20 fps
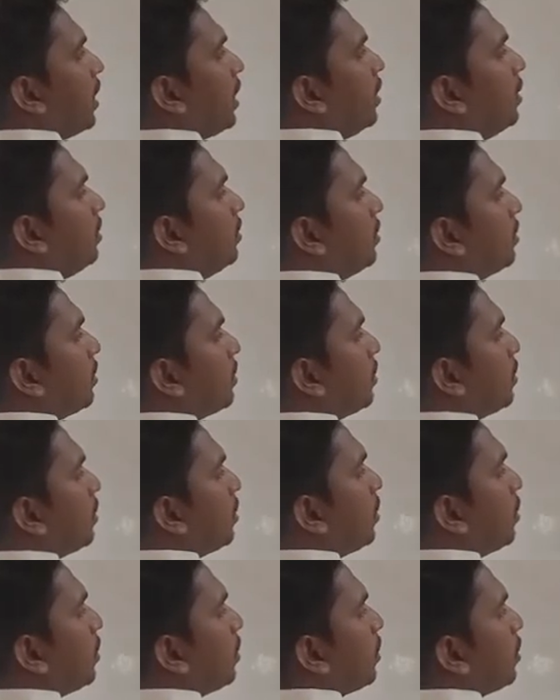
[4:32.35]
10
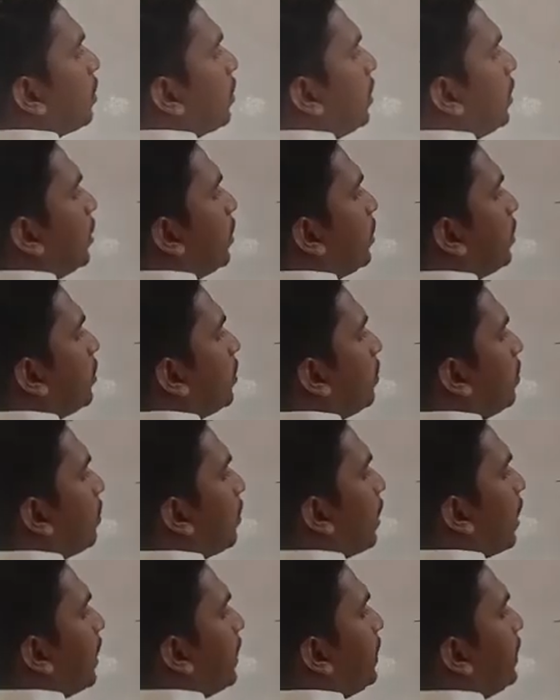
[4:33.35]
into
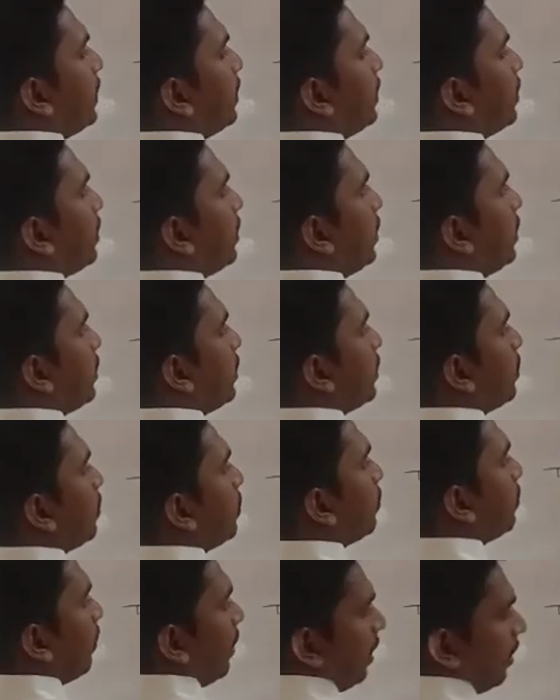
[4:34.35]
9 into
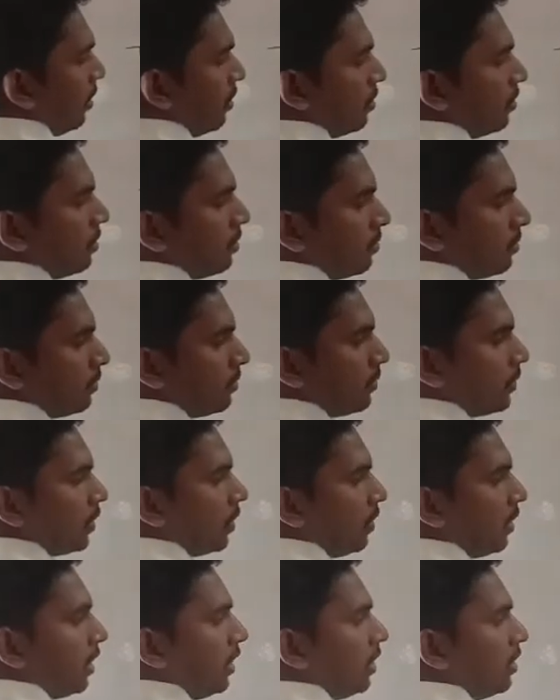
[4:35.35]

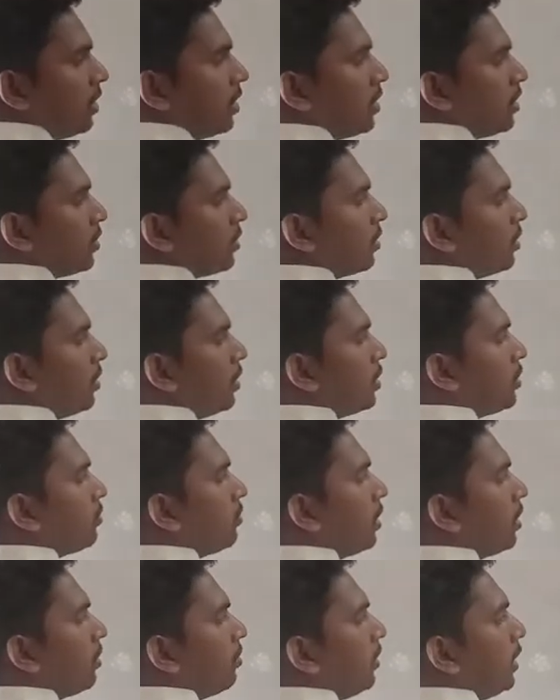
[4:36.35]
1. Okay, so
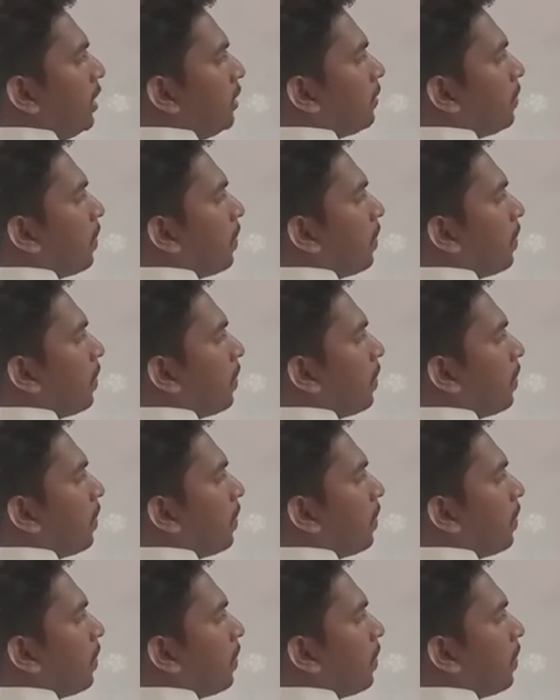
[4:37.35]
this will be